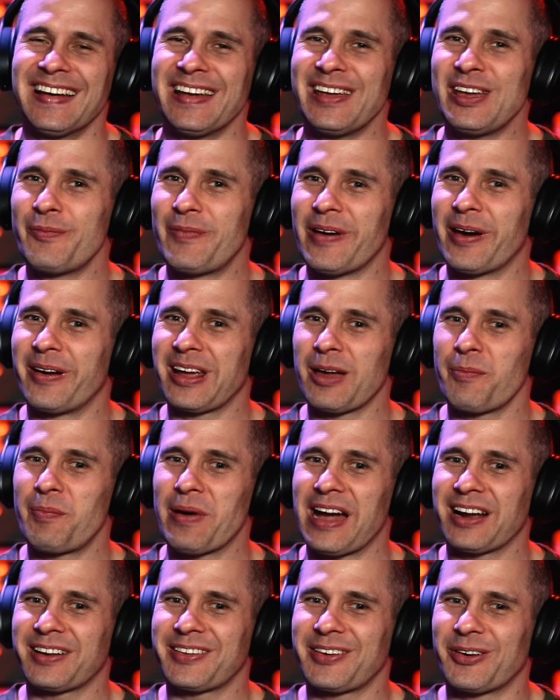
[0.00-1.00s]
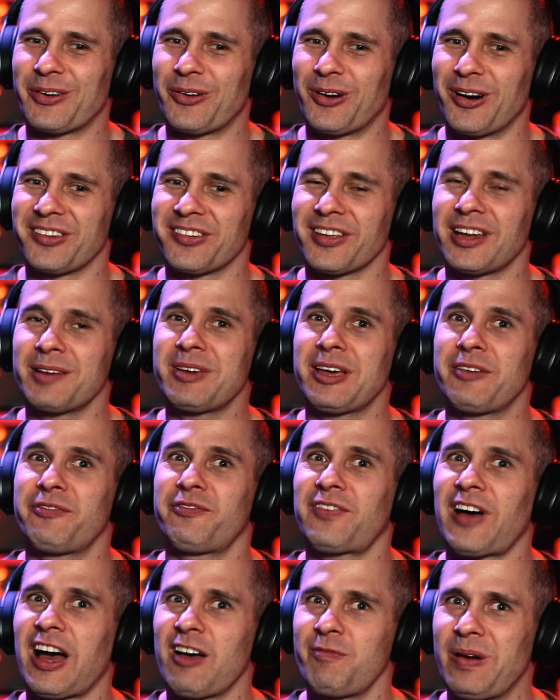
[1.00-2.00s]
You better get back to your horse. Let him get
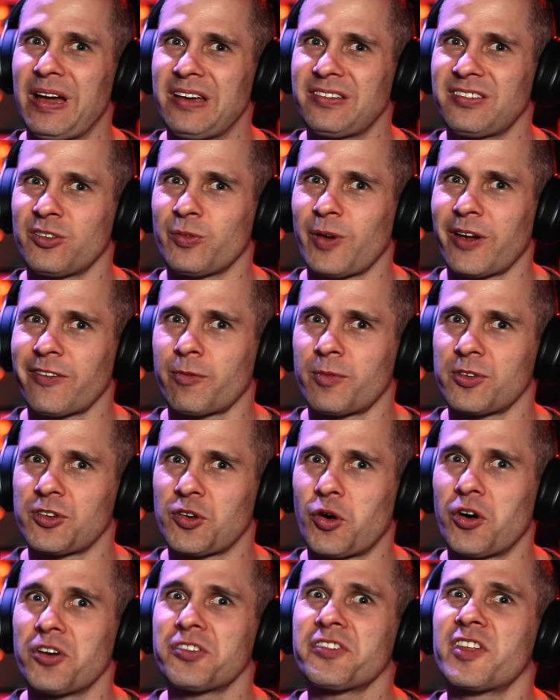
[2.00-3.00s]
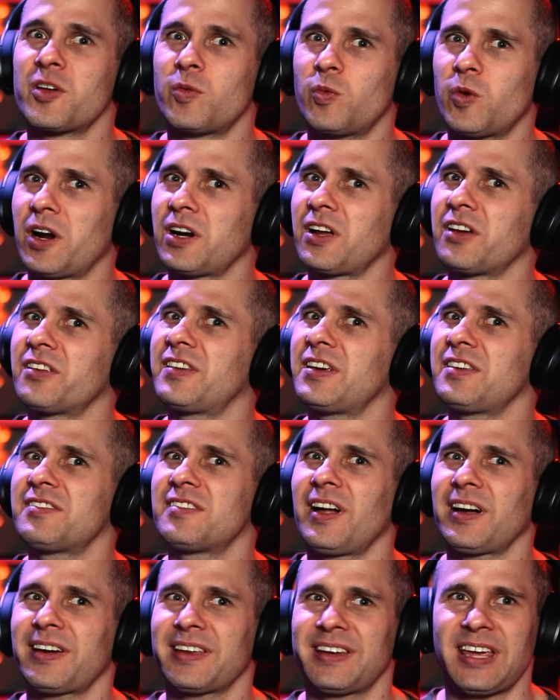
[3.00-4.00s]
5 paces away from his horse and then run, because he's
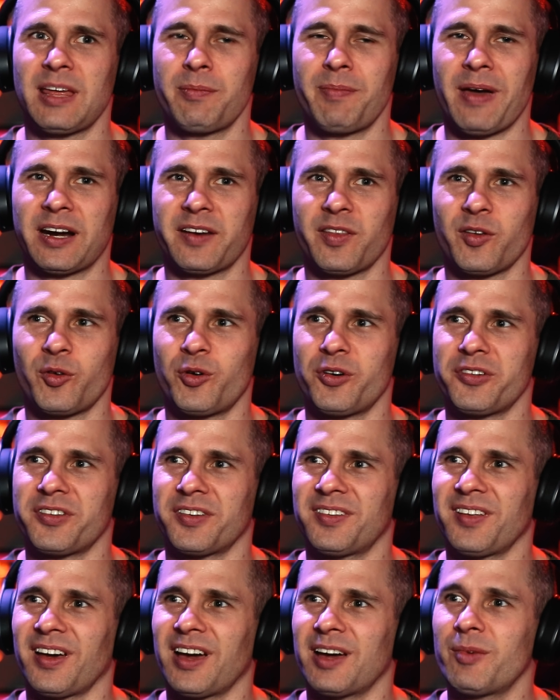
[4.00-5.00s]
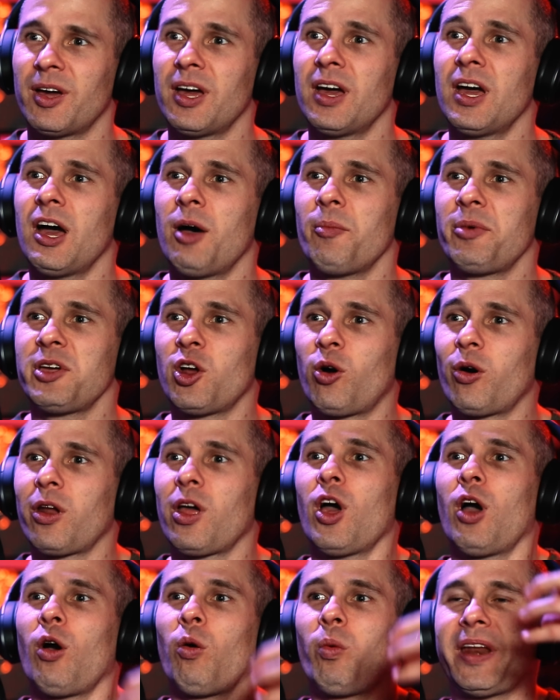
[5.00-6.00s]
not going to get back to the horse in time. But you know what?
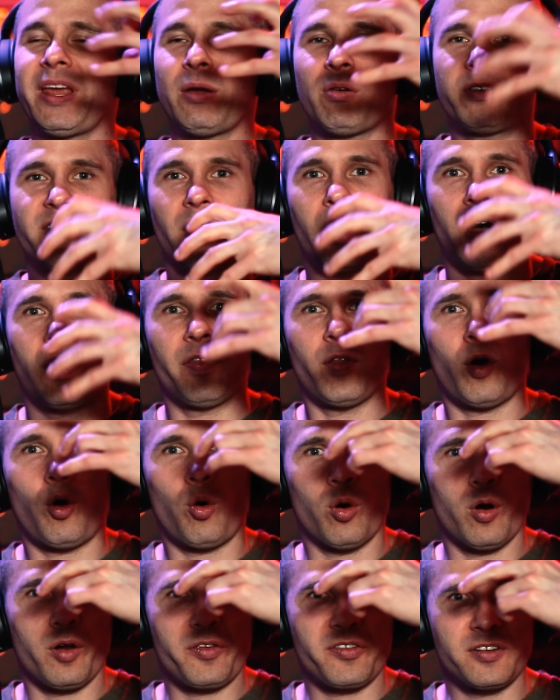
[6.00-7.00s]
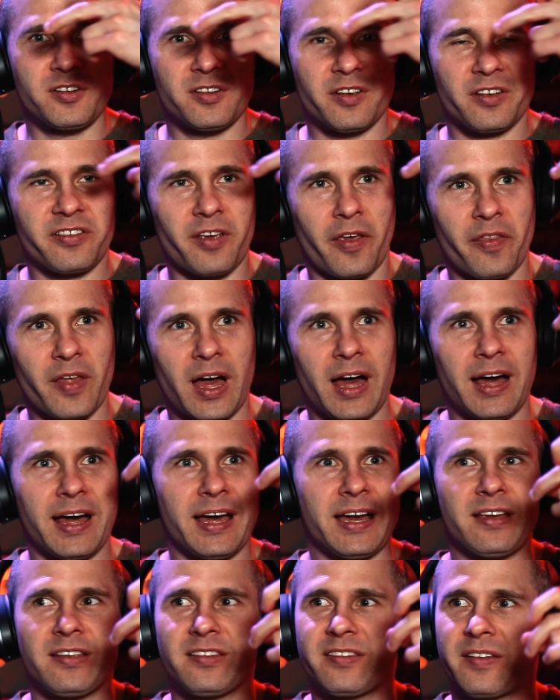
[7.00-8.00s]
When he was on the horse and just saw the
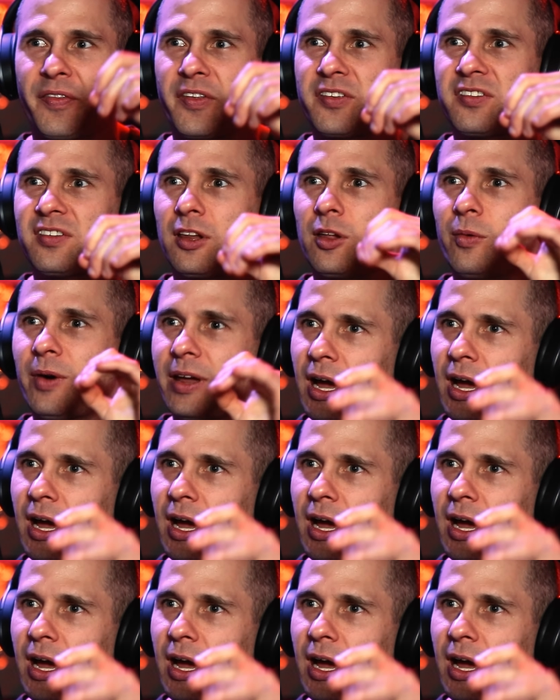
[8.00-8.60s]
eyes and the silhouette,